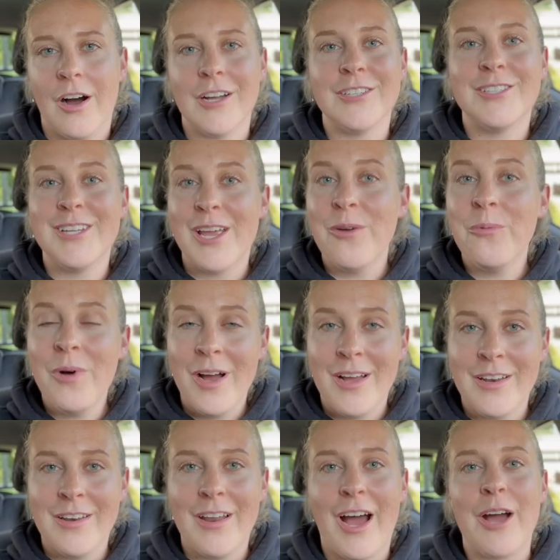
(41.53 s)
On day
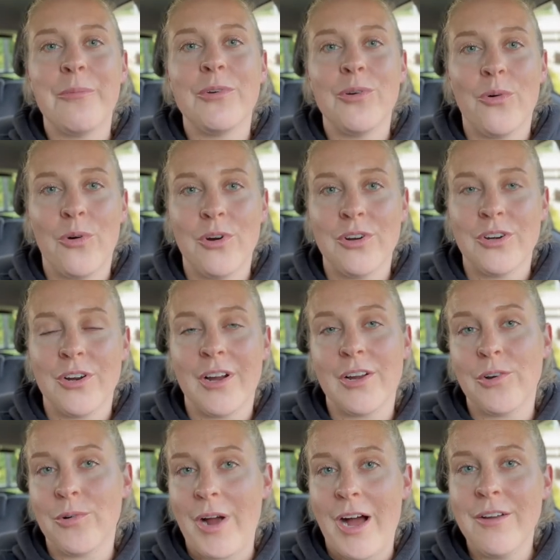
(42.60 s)
1, I would order a
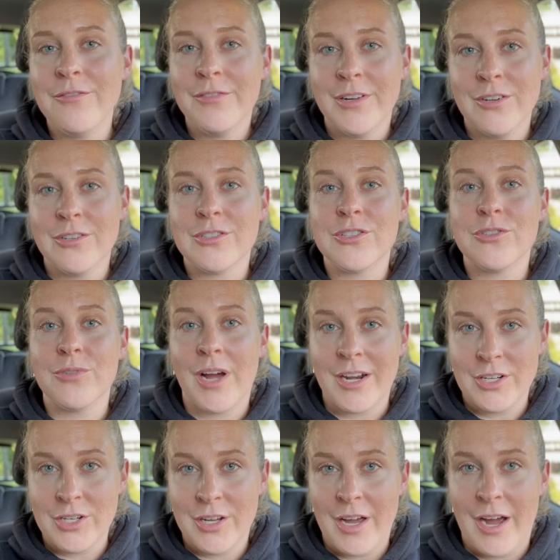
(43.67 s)
Crowdfunder
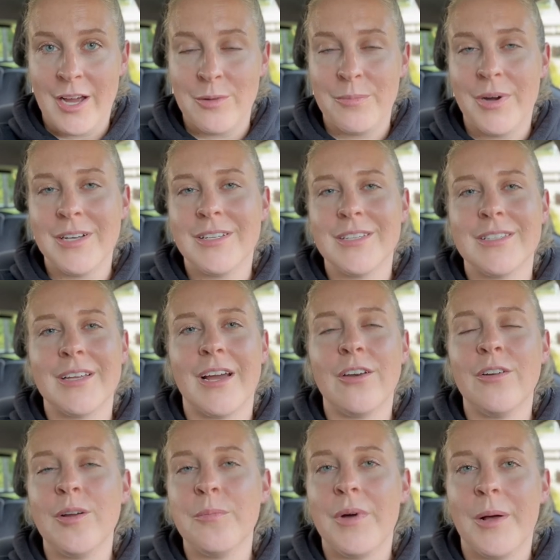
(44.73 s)
strategy guide by designer
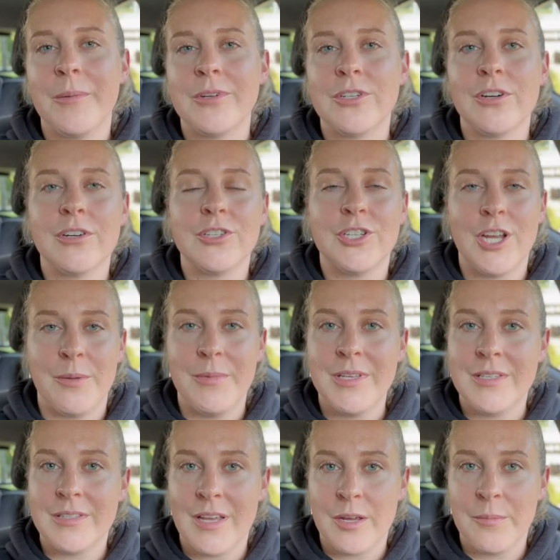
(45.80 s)
and publisher Jamie
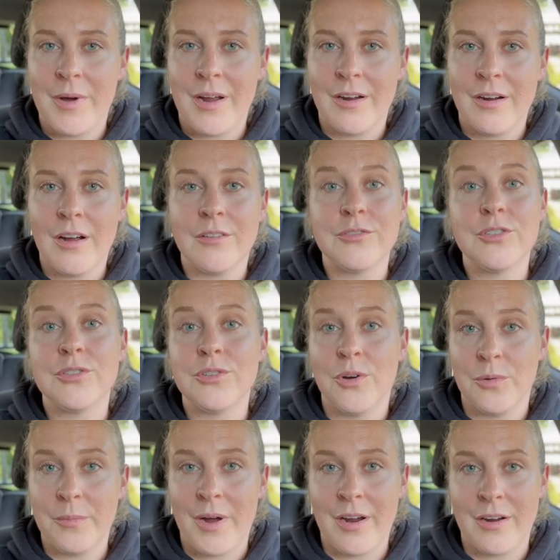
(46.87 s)
Stegmaier of
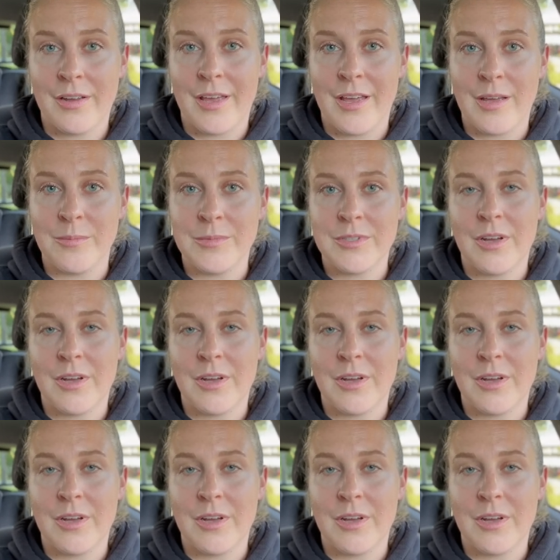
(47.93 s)
Stonemaier Games.